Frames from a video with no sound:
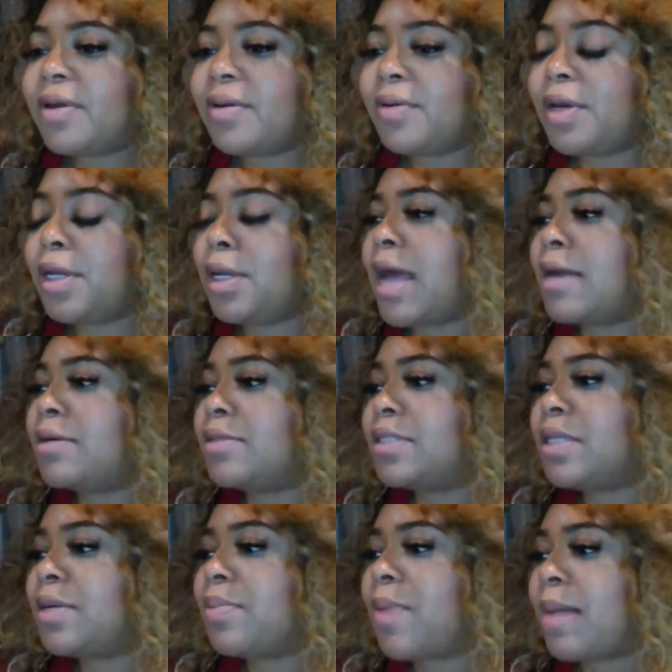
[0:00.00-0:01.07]
I don't
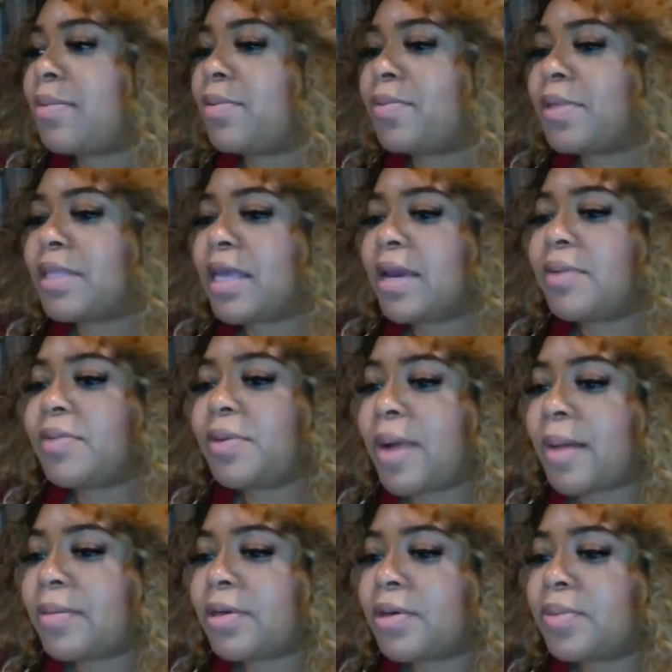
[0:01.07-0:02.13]
see a problem with that. We
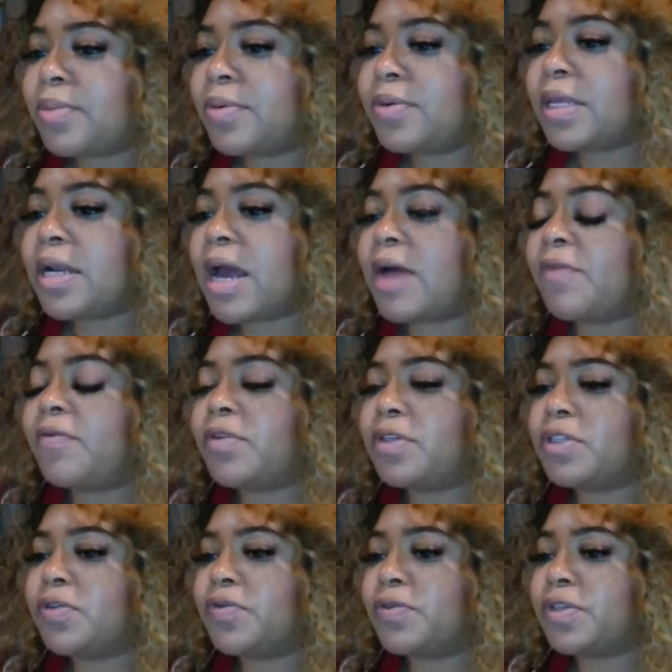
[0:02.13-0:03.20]
probably could pull that off for
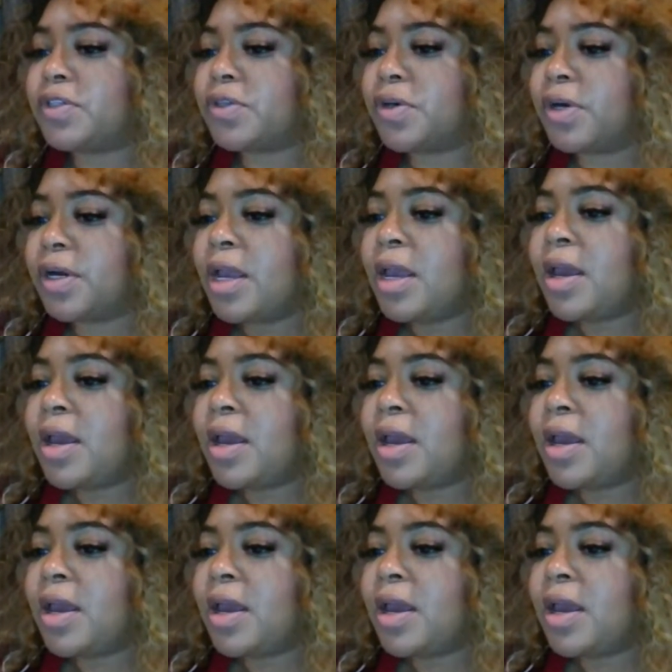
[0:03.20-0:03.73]
sure, for sure.